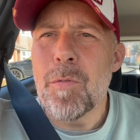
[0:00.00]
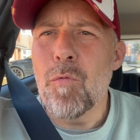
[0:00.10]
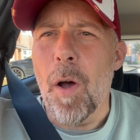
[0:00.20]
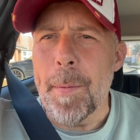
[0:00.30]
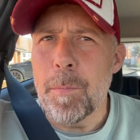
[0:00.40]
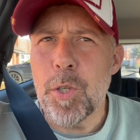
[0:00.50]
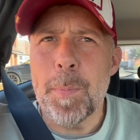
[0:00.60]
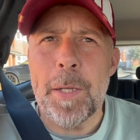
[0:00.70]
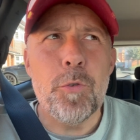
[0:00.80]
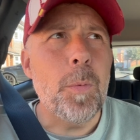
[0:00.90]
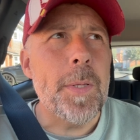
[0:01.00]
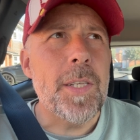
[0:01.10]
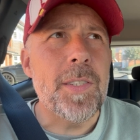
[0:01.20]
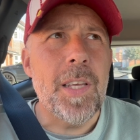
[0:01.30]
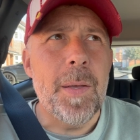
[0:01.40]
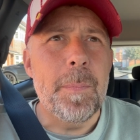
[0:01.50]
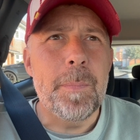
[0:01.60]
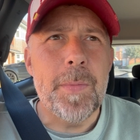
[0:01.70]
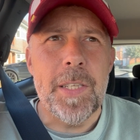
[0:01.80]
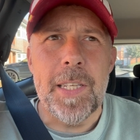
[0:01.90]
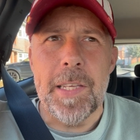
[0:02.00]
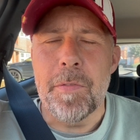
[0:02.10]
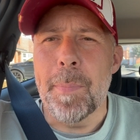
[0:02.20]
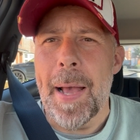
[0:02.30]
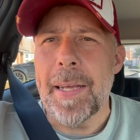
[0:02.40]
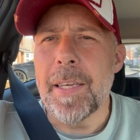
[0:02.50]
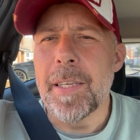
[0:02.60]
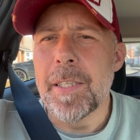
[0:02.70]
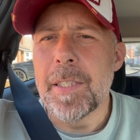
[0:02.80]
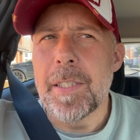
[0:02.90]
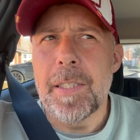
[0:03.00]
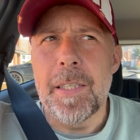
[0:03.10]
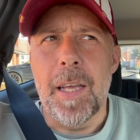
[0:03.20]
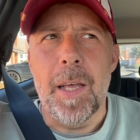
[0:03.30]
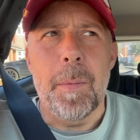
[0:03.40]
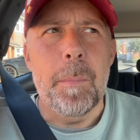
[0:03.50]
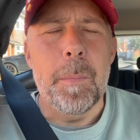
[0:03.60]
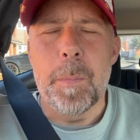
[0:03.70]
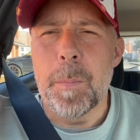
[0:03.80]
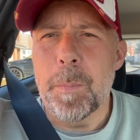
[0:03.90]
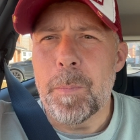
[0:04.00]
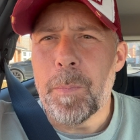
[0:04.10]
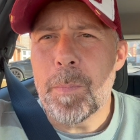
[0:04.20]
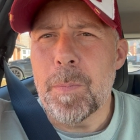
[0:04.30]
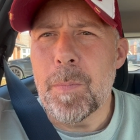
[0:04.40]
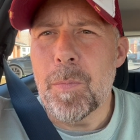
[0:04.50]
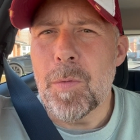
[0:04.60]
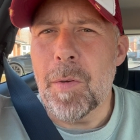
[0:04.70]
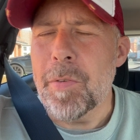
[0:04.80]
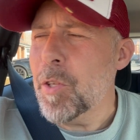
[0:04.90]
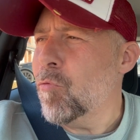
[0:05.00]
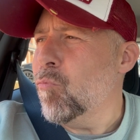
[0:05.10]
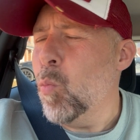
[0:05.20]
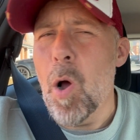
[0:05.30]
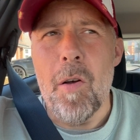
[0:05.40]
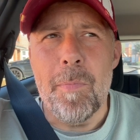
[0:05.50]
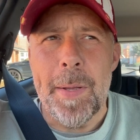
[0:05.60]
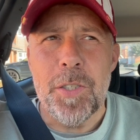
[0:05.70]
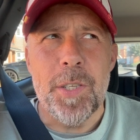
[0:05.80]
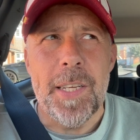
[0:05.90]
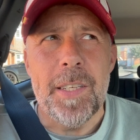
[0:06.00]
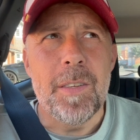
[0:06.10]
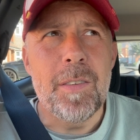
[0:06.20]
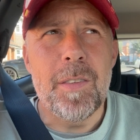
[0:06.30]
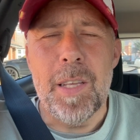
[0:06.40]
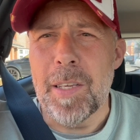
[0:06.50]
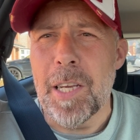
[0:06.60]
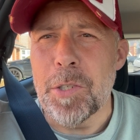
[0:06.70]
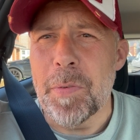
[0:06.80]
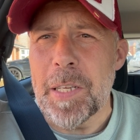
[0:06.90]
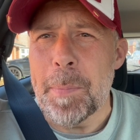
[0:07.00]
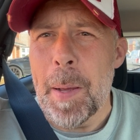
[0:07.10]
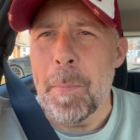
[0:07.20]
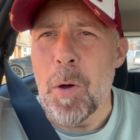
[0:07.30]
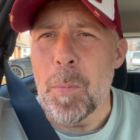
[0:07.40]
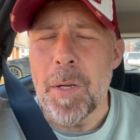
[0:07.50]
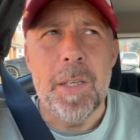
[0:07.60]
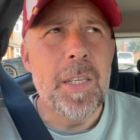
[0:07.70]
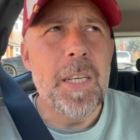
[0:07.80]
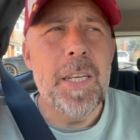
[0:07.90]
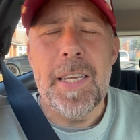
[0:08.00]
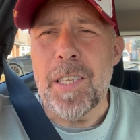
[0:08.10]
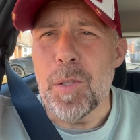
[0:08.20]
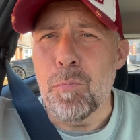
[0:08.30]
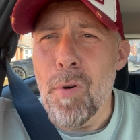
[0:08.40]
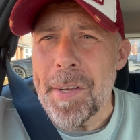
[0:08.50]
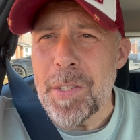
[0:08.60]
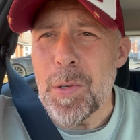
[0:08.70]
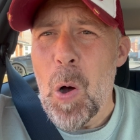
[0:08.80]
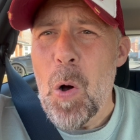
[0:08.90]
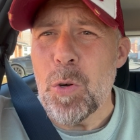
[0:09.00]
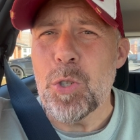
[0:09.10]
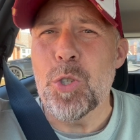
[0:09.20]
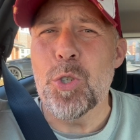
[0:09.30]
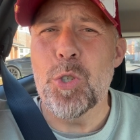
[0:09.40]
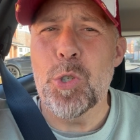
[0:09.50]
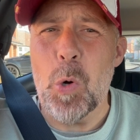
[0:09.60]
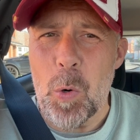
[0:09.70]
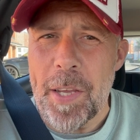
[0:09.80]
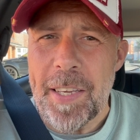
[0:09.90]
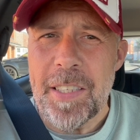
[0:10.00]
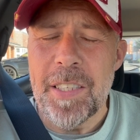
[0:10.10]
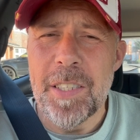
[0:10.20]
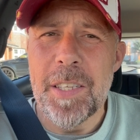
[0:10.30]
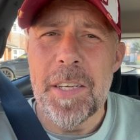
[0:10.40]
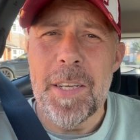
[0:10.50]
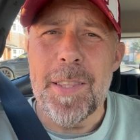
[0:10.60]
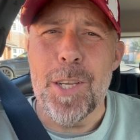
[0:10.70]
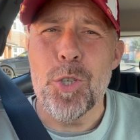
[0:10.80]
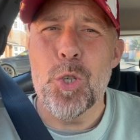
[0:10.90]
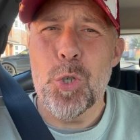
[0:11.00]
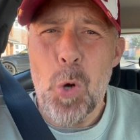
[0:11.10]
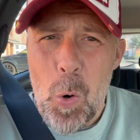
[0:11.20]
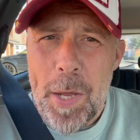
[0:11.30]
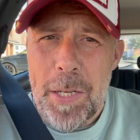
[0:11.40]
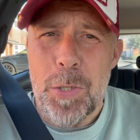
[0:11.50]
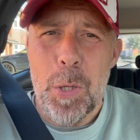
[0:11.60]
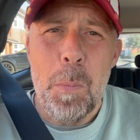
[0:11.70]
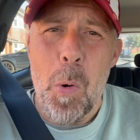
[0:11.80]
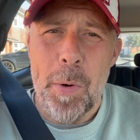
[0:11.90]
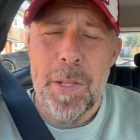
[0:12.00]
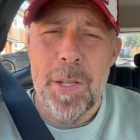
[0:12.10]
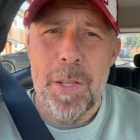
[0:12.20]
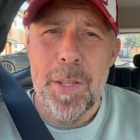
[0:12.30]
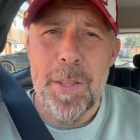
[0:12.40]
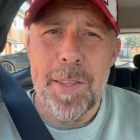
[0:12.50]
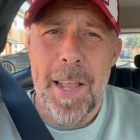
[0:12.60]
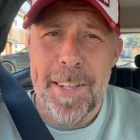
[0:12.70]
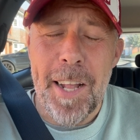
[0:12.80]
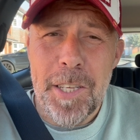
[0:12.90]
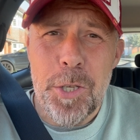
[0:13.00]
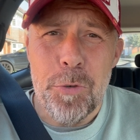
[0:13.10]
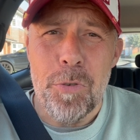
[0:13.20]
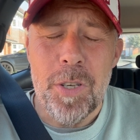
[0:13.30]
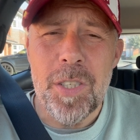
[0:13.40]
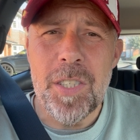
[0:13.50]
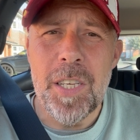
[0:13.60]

Right, just about to drop this this Leaf back. Something that's worth mentioning, in case you're thinking about buying one, is the brakes are shocking. They're shocking to the point that they're dangerous.